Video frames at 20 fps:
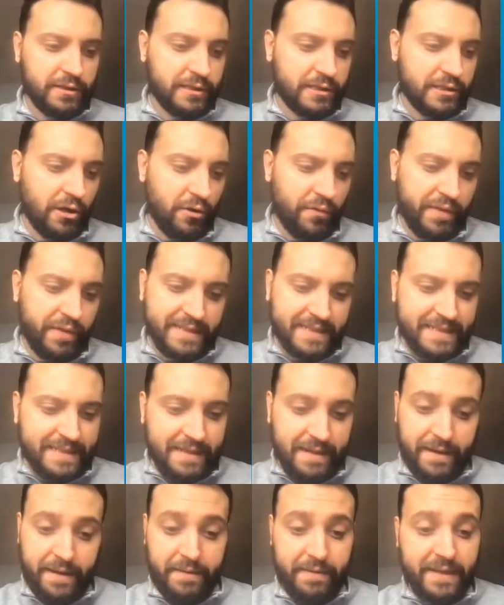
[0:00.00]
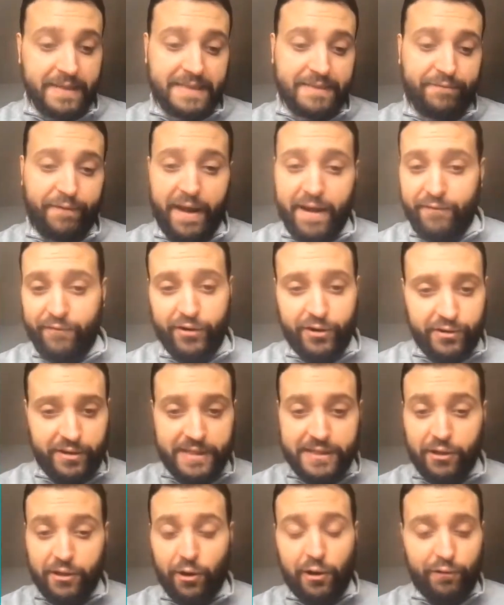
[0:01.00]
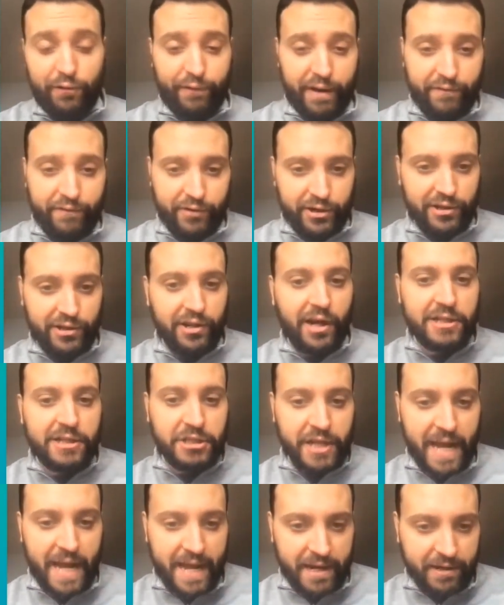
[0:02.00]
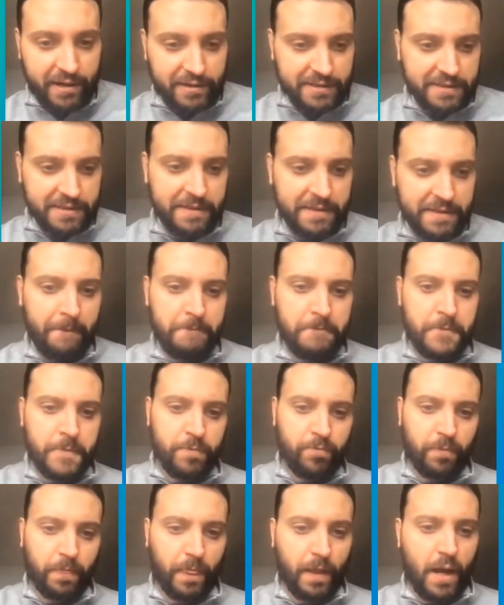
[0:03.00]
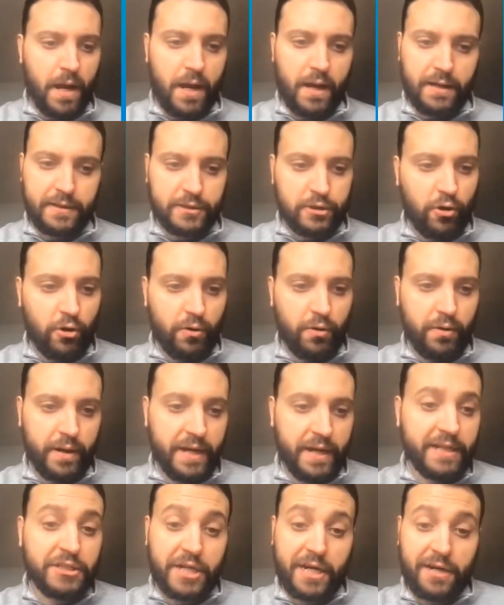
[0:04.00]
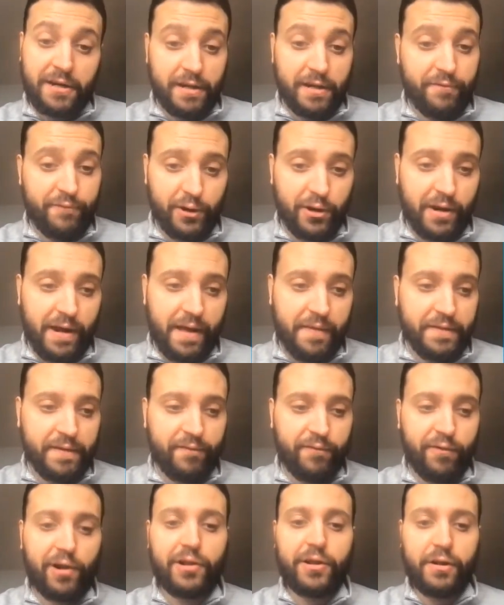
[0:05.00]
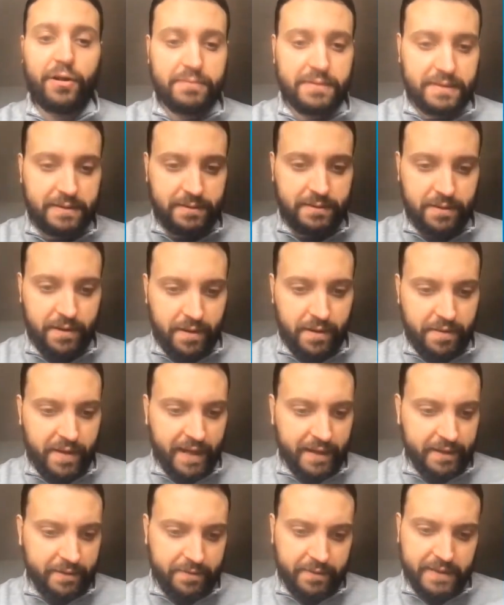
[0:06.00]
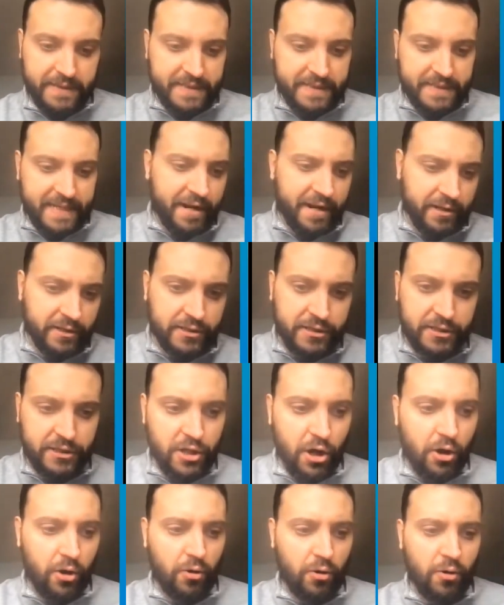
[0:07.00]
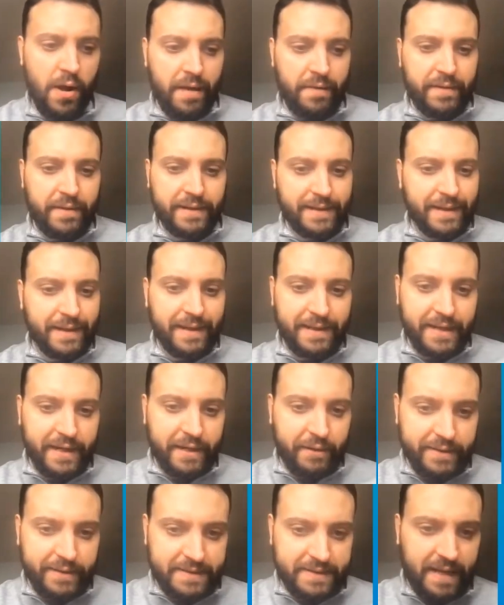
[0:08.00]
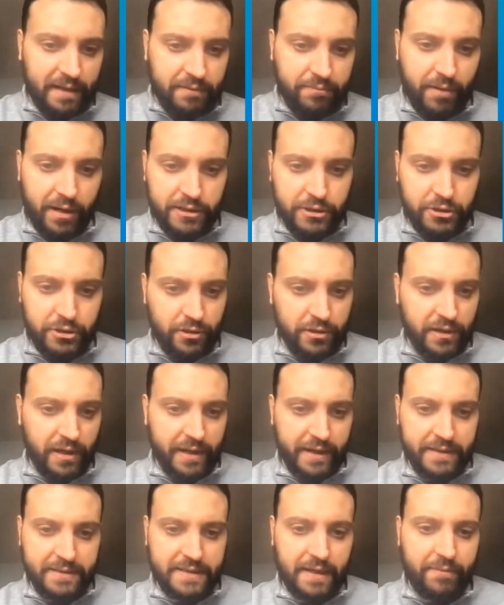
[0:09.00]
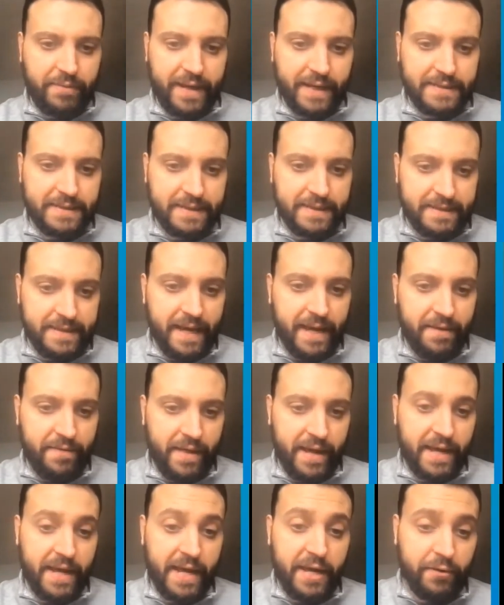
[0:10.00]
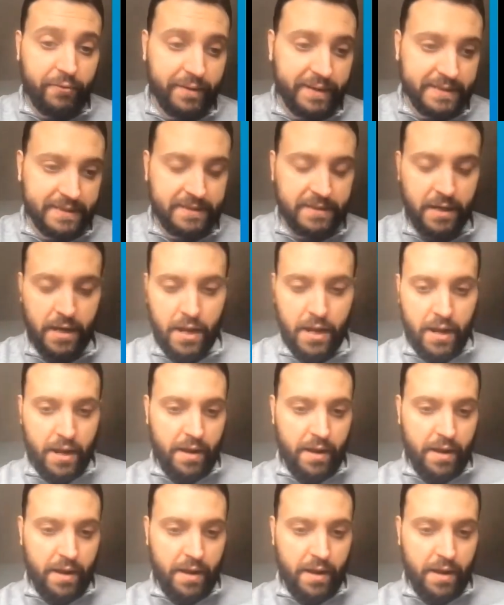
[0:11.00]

So this all favored large carriers. So in general, if you look at the volumes that these carriers saw, they didn't decrease that much, or like in some cases they increased.